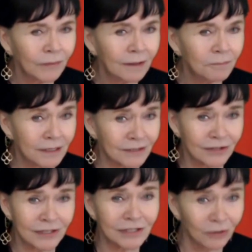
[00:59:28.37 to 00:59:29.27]
because there's
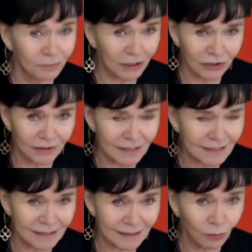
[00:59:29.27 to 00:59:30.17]
so much on
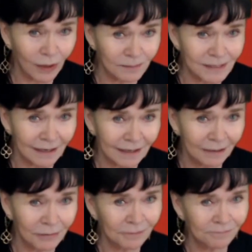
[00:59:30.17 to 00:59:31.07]
this website. I
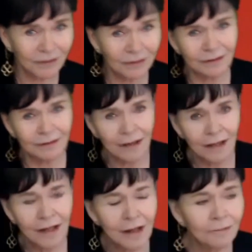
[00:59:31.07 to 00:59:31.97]
mean, ah, oh.
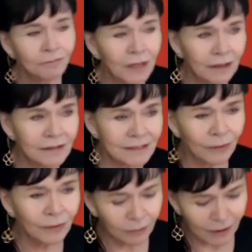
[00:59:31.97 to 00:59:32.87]
and so
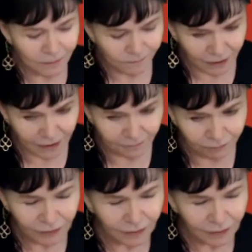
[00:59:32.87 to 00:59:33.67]
anyway. Um, and